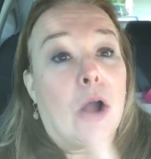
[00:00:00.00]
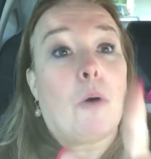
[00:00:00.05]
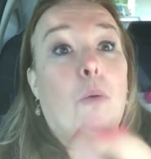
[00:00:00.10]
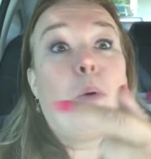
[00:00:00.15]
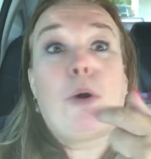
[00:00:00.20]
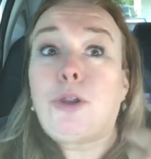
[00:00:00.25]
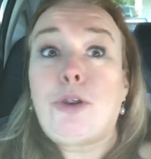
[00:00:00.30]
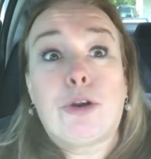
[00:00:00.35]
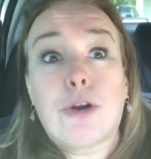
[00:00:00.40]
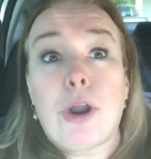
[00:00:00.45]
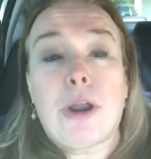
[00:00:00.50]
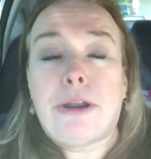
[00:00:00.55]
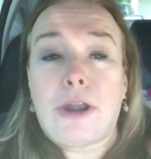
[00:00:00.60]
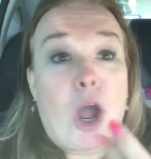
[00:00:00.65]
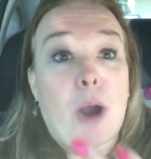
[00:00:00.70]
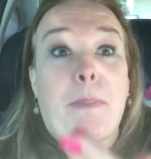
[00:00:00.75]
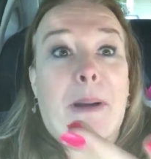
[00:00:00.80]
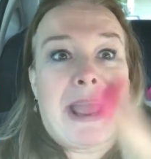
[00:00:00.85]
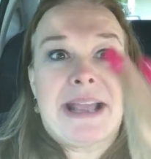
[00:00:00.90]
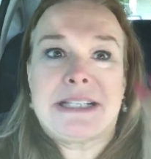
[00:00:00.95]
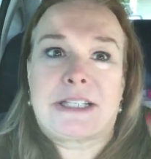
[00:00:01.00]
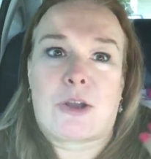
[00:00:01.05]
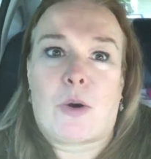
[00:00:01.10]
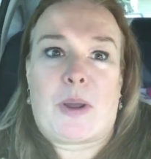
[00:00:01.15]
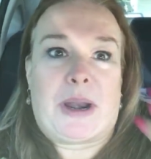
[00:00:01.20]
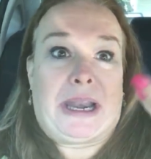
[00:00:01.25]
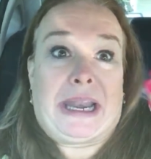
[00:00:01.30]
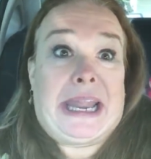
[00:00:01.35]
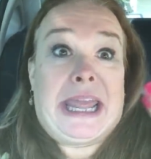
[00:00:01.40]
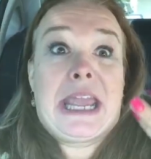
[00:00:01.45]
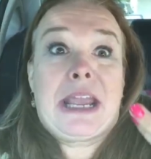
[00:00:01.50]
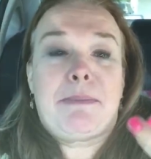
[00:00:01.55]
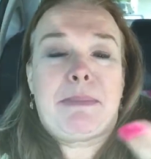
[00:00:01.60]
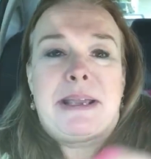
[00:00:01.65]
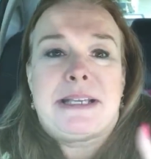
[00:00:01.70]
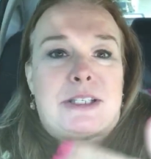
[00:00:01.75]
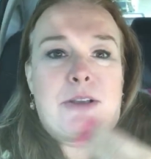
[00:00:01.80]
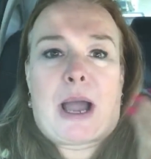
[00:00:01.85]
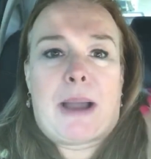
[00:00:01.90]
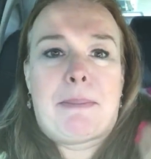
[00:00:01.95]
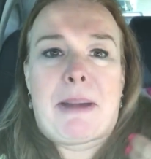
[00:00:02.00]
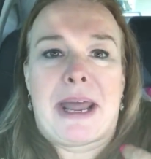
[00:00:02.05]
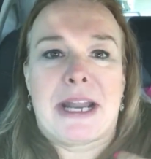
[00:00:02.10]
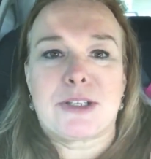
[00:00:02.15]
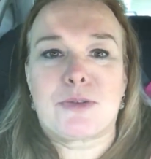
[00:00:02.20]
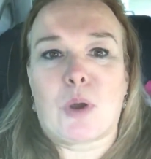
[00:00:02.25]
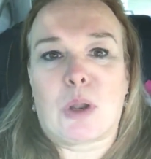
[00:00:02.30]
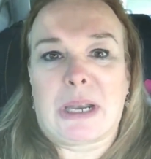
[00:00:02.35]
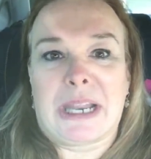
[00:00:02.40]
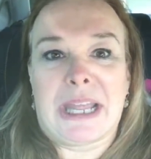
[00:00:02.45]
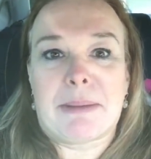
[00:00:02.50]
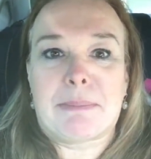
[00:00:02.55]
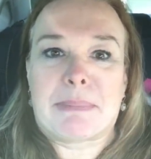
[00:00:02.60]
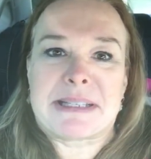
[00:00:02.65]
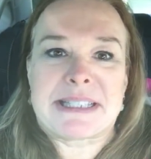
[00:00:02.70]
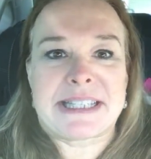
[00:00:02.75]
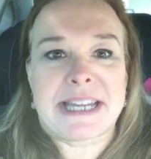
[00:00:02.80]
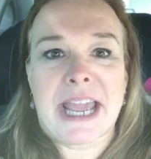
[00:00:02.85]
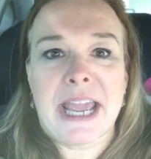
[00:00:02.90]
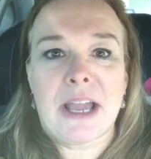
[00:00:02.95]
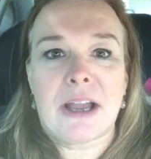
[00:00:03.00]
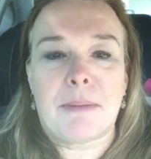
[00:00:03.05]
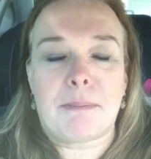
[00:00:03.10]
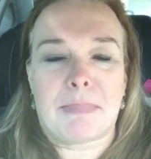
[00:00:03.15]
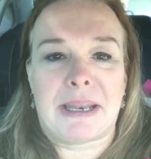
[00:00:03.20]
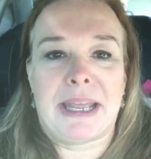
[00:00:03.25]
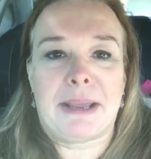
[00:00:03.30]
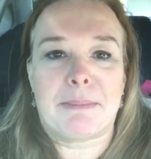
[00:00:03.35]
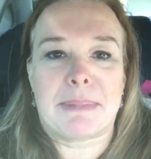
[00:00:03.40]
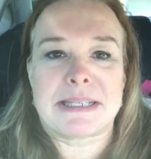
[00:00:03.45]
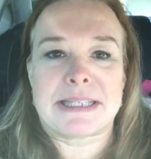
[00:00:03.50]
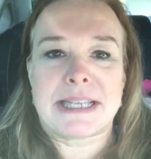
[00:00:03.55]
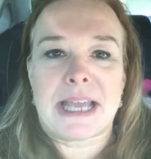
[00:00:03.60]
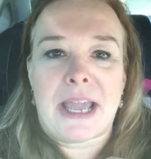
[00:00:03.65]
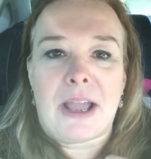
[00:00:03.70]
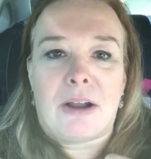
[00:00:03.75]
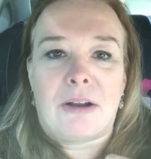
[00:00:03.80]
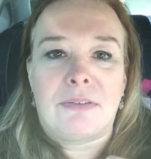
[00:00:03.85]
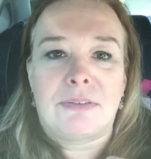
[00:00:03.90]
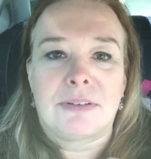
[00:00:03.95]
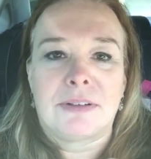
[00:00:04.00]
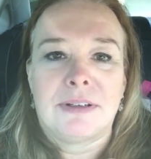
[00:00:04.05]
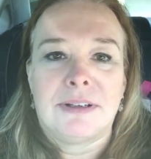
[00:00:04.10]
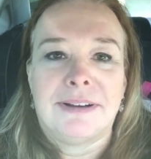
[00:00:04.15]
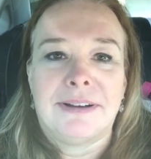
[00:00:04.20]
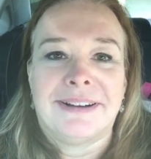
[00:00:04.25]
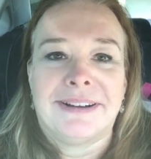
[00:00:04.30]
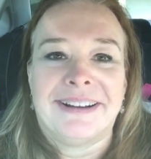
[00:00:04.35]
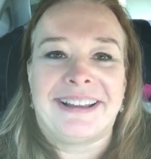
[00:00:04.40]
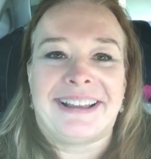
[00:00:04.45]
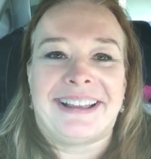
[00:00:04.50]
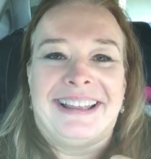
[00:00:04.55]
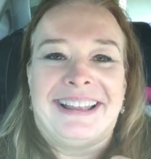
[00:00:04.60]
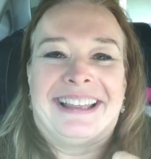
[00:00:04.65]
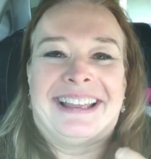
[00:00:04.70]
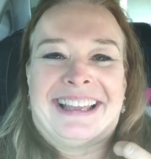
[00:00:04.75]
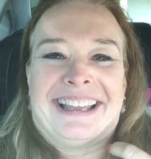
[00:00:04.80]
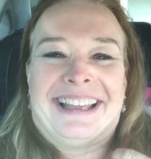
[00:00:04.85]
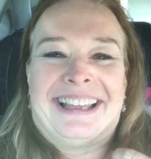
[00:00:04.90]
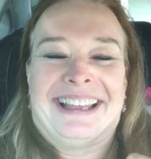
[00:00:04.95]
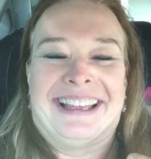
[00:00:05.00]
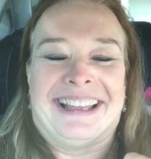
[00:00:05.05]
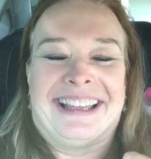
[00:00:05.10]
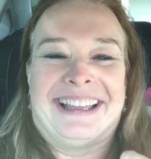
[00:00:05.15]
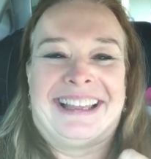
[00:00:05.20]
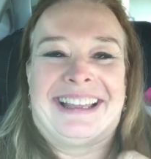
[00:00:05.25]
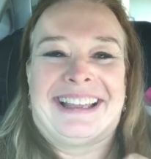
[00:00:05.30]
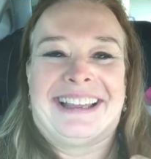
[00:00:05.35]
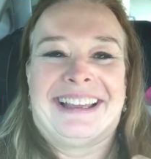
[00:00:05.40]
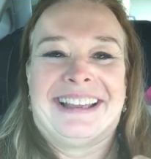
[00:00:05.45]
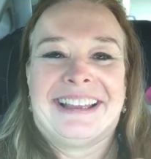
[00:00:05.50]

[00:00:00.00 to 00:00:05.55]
Well, nobody's going to lick me, so I might as well lick myself. Oh,